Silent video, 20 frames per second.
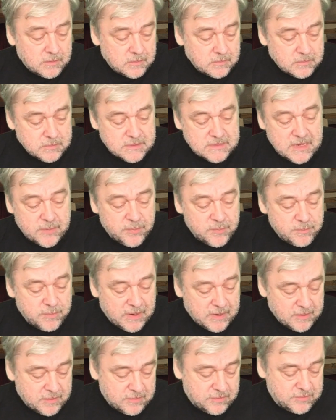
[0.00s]
stepping
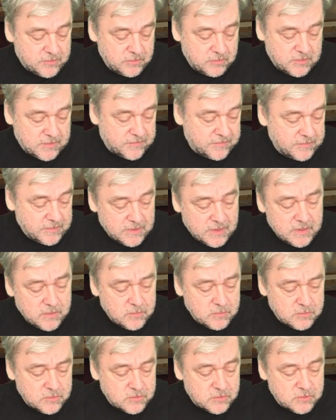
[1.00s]
back through different
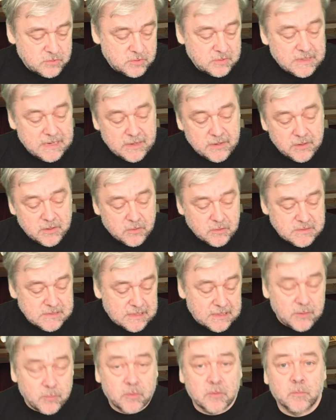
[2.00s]
notes. Now you know
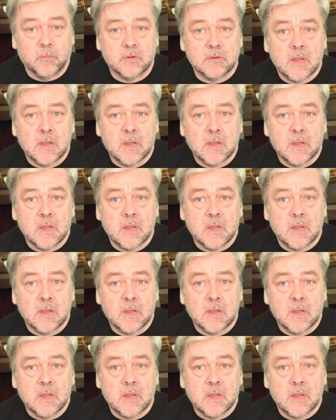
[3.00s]
exactly what.